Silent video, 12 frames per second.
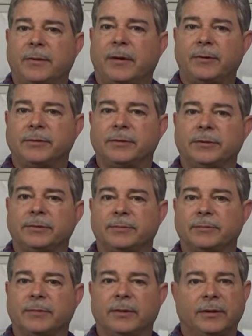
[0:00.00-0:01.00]
I'm always doing
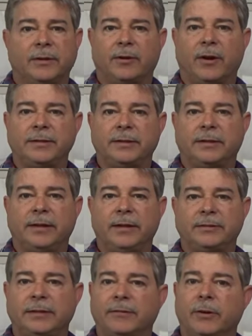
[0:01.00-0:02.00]
some crazy
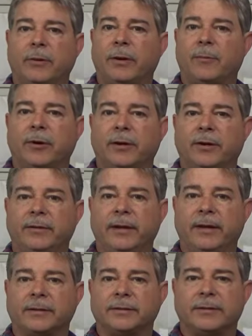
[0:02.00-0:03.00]
things. Never know what I'm working on
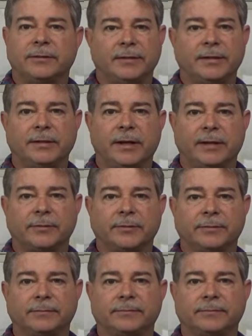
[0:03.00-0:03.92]
next. See you in the next one.